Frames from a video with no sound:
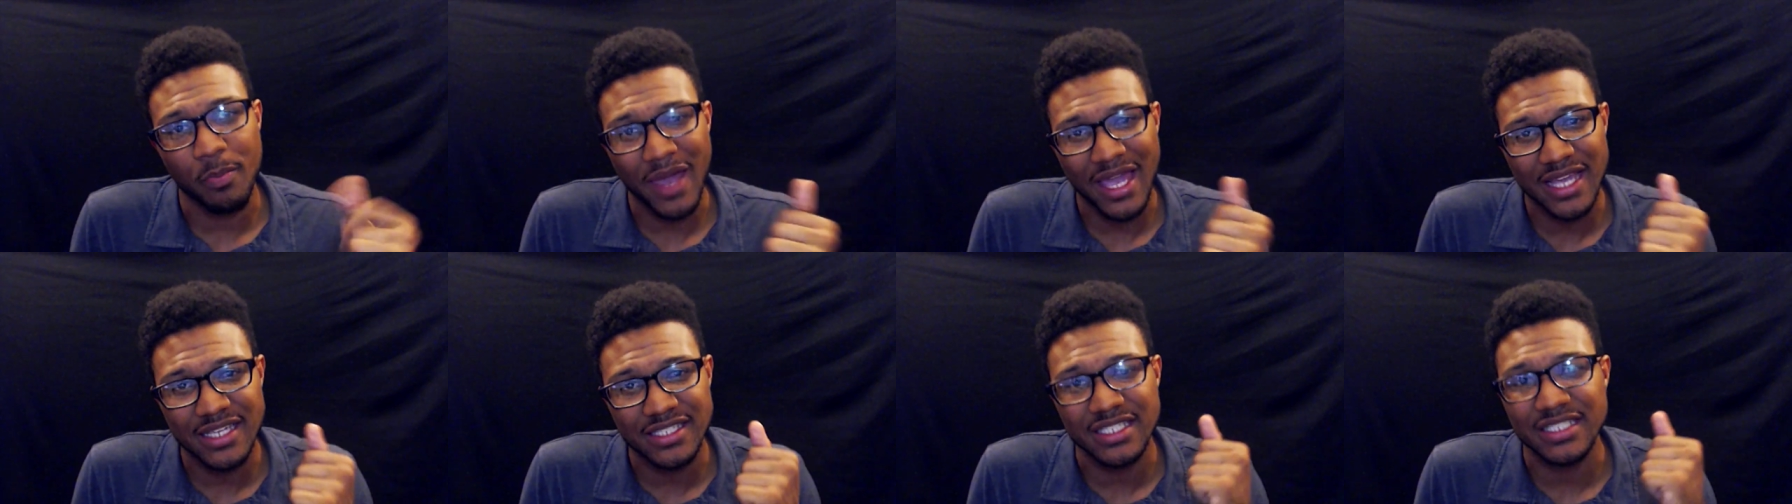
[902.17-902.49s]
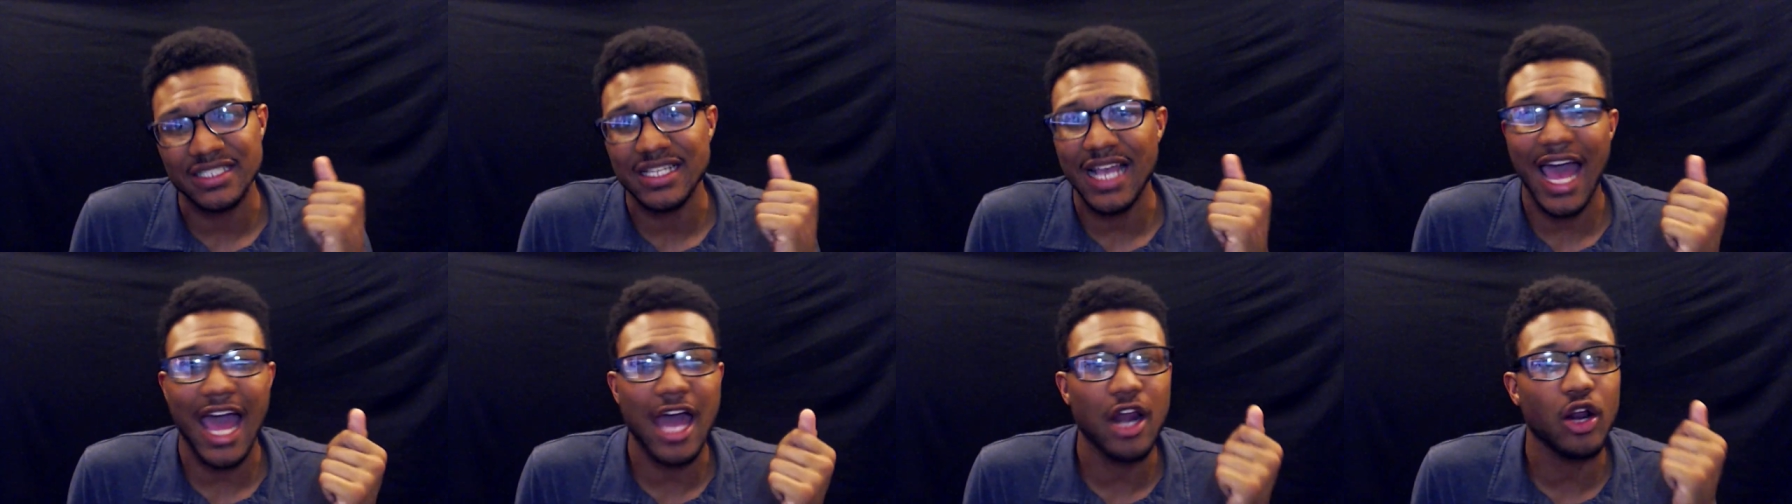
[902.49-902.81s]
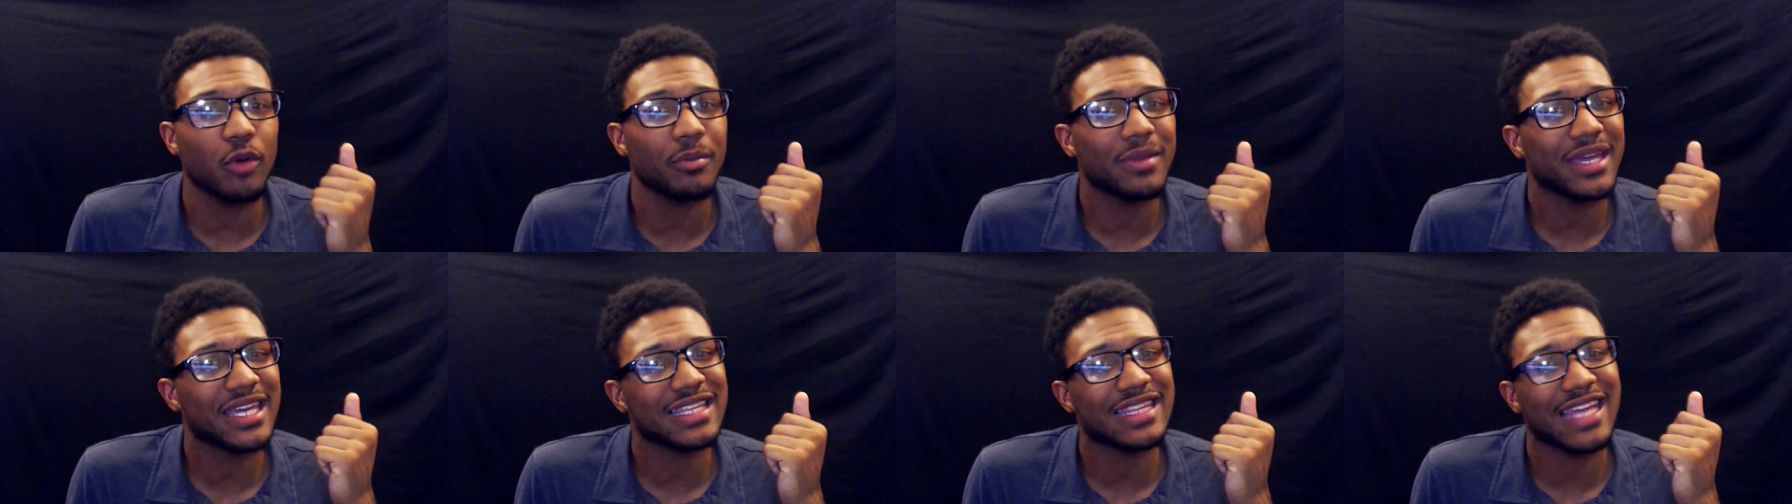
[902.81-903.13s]
basis. I
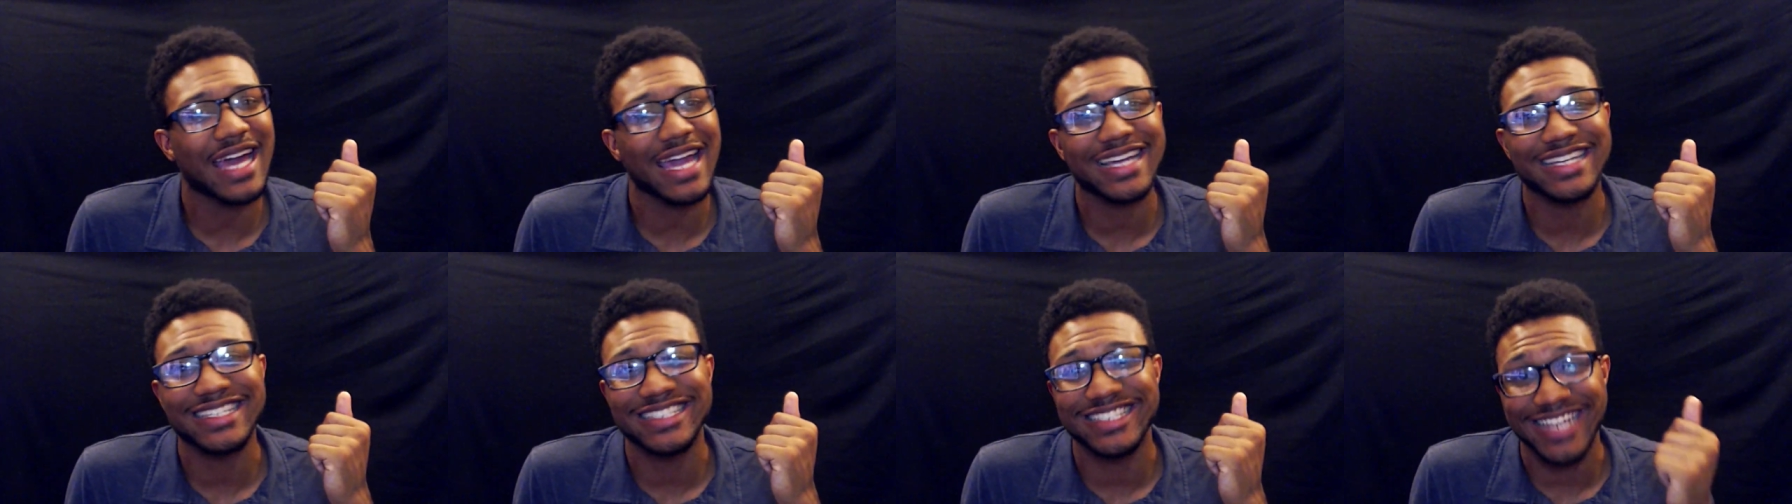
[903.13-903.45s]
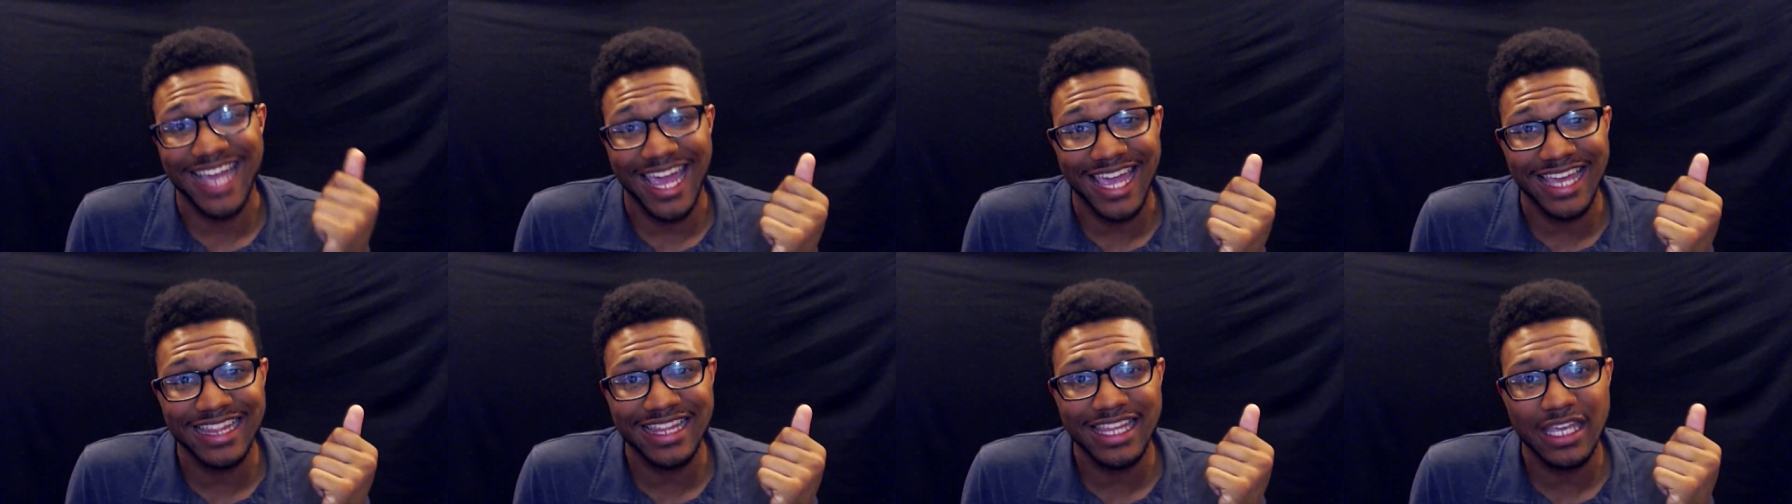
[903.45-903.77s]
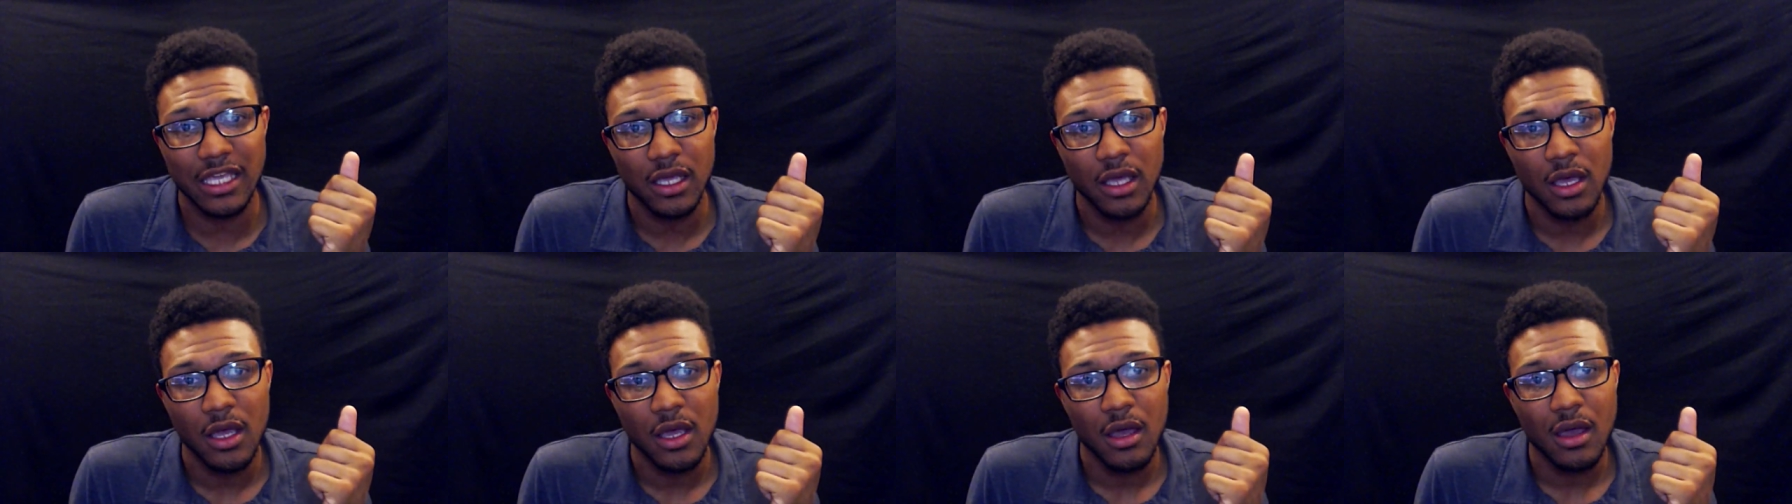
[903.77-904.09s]
don't mean like
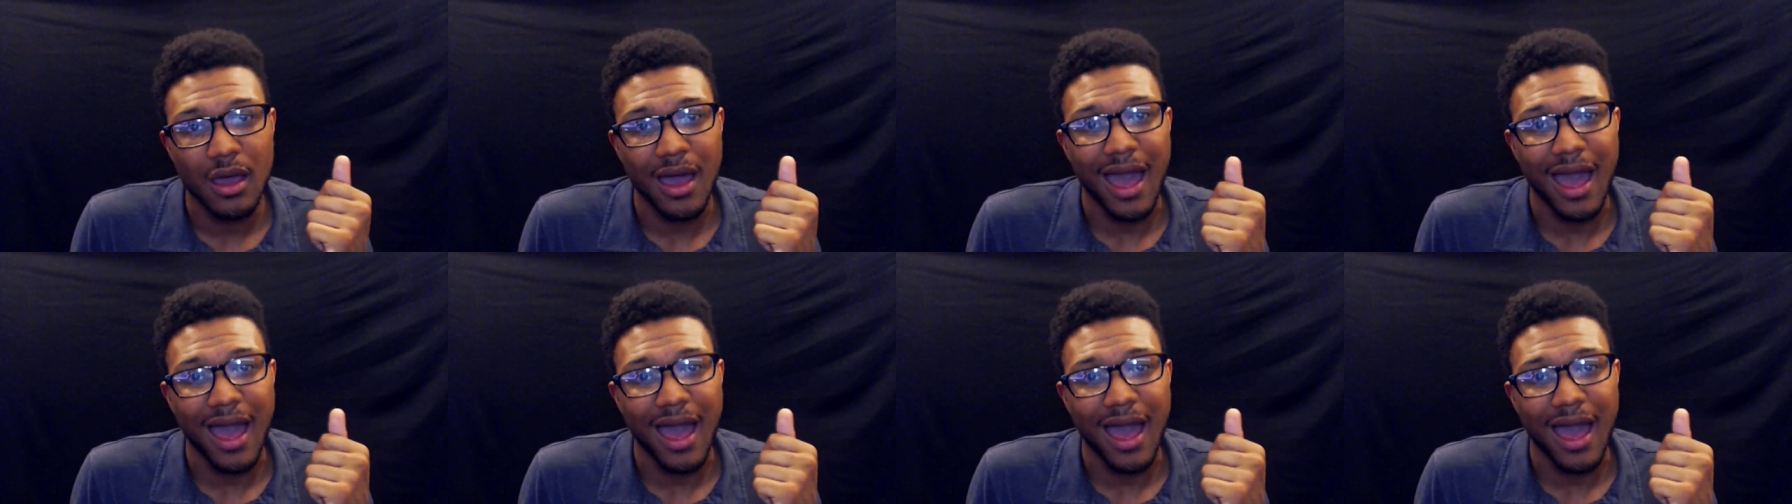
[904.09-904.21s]
daily.